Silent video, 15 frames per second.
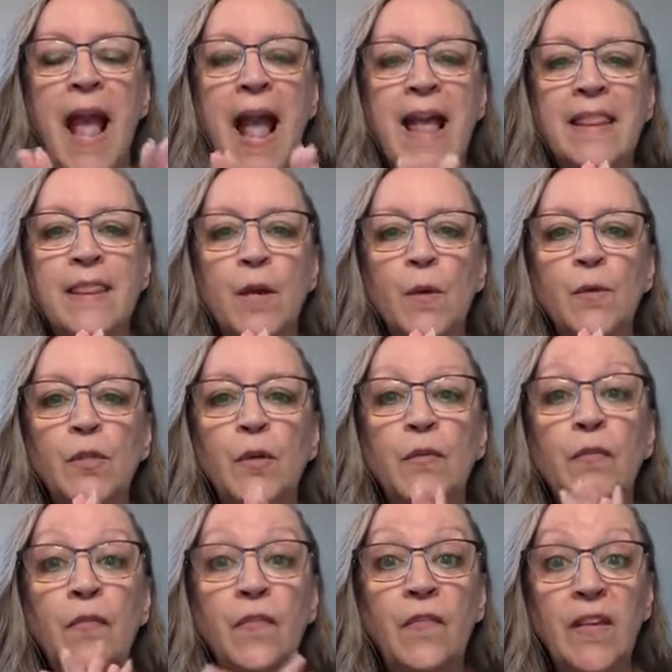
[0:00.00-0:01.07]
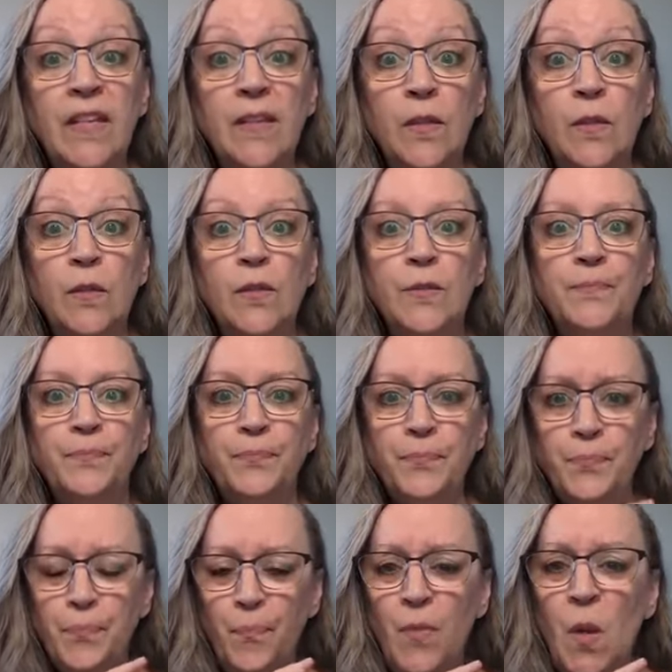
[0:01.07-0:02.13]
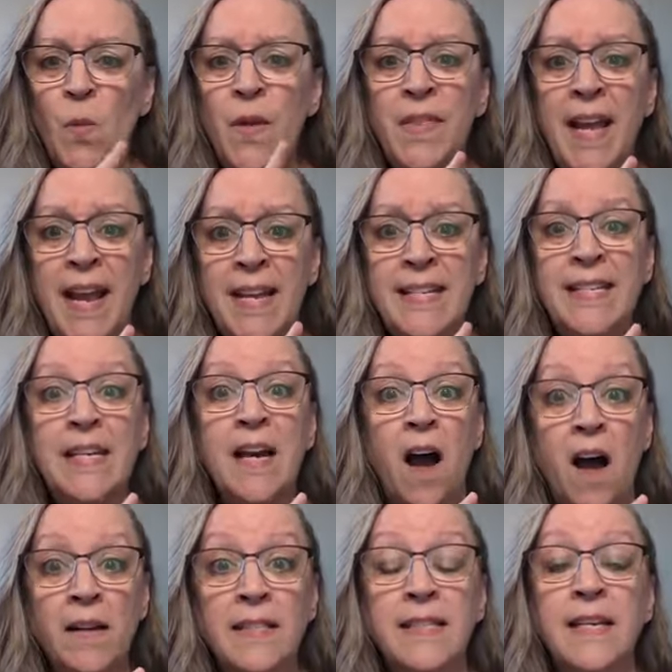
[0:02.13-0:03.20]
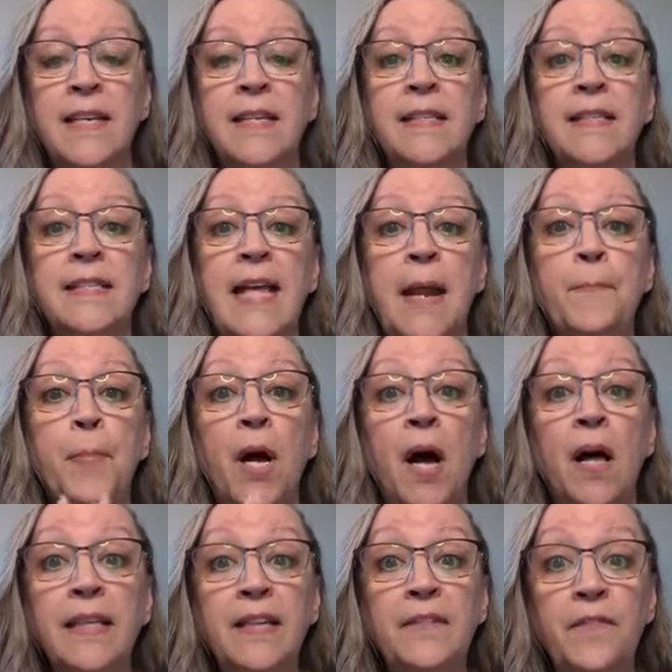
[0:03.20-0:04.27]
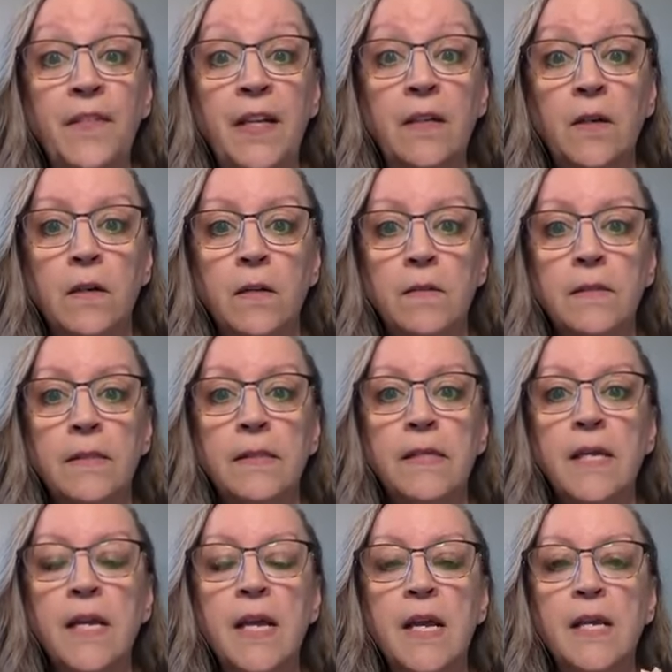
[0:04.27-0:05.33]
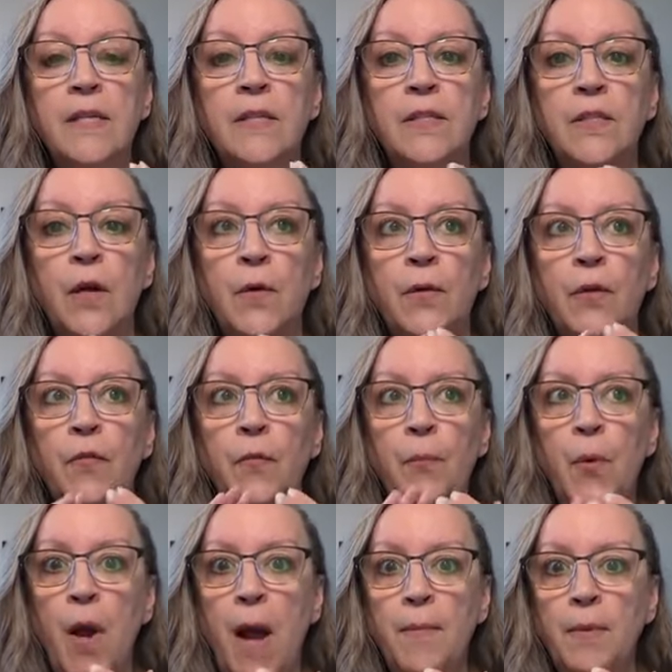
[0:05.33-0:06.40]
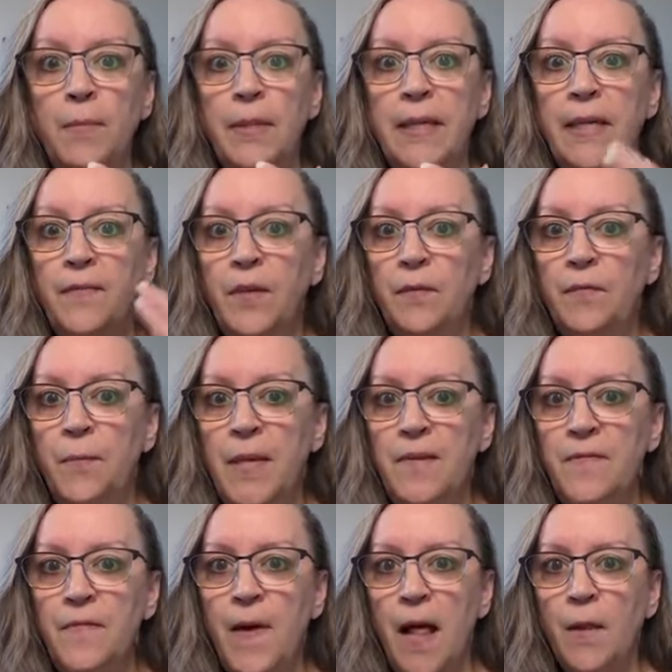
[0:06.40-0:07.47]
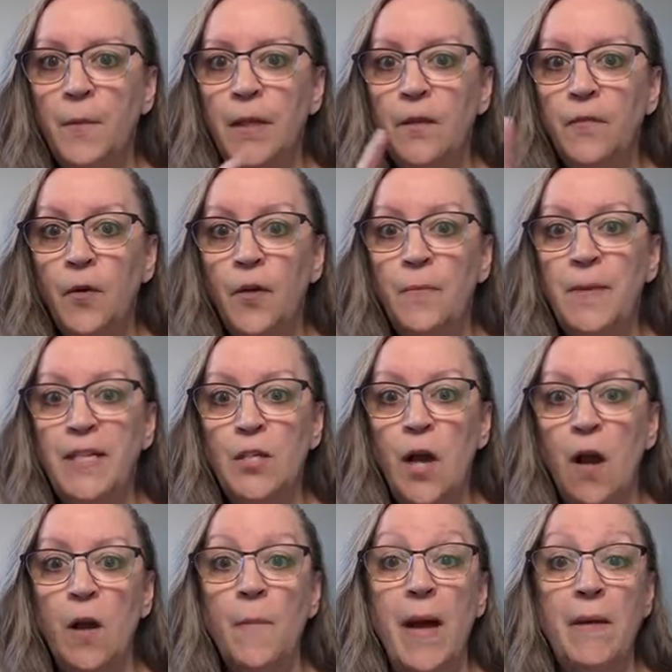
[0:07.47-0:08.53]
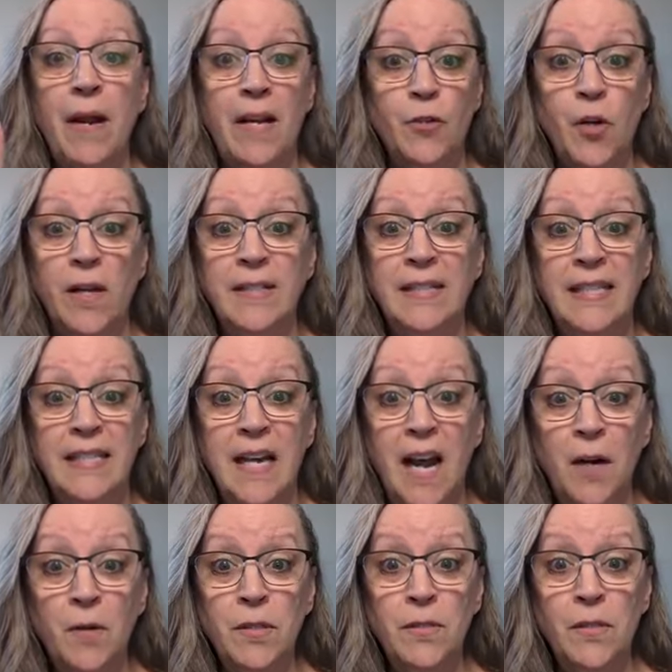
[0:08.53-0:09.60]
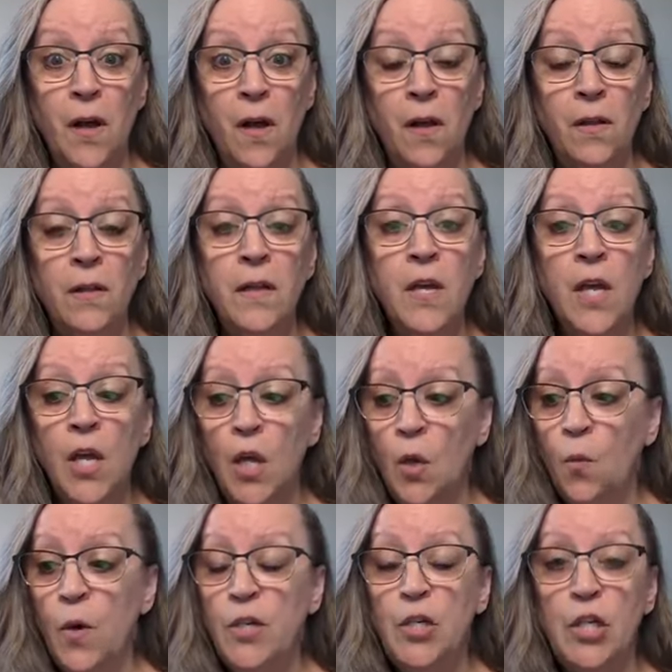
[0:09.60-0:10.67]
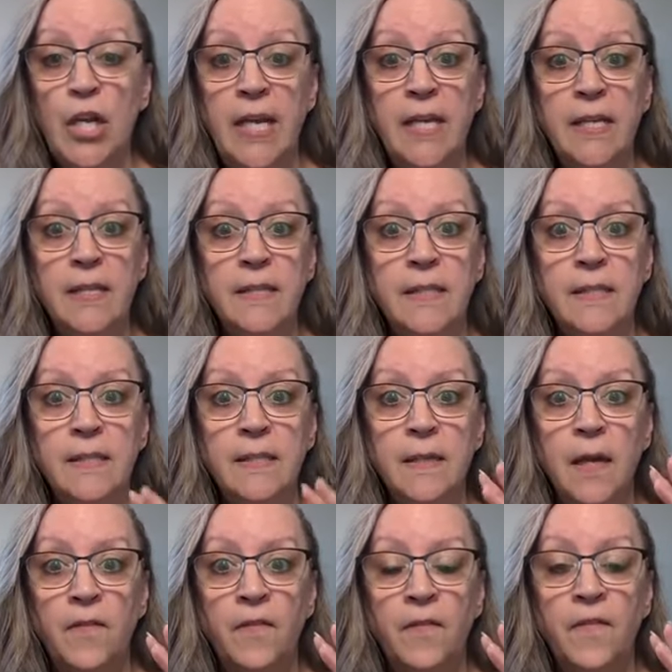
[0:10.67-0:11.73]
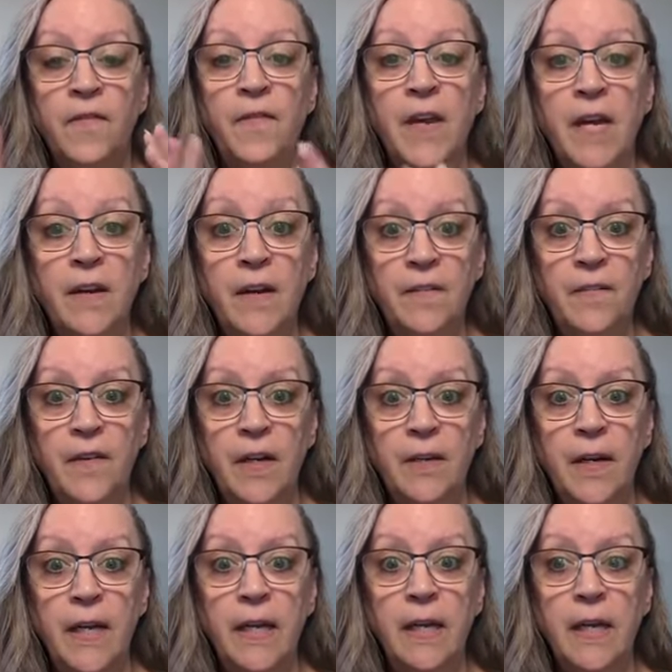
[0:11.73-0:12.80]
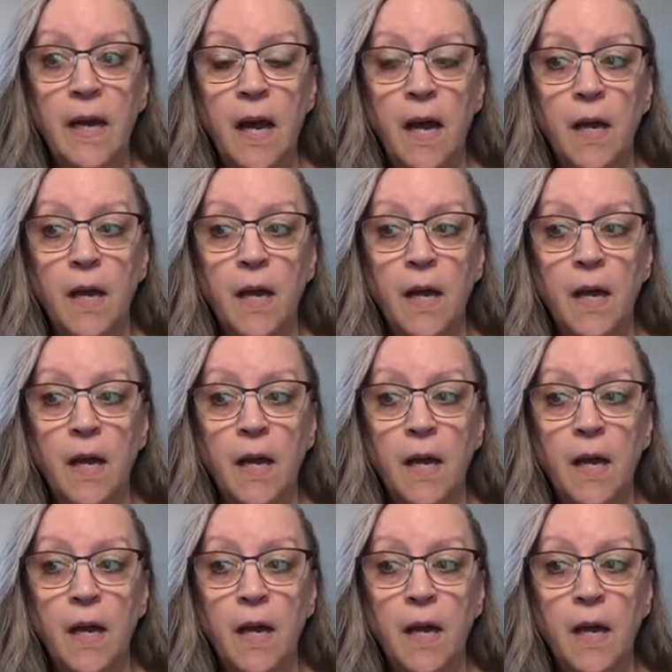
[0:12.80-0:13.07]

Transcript: and those are filled with antioxidants and polyphenols. So you've probably, if you've been following, you've heard me talk about hydroxytyrosol, which is very, very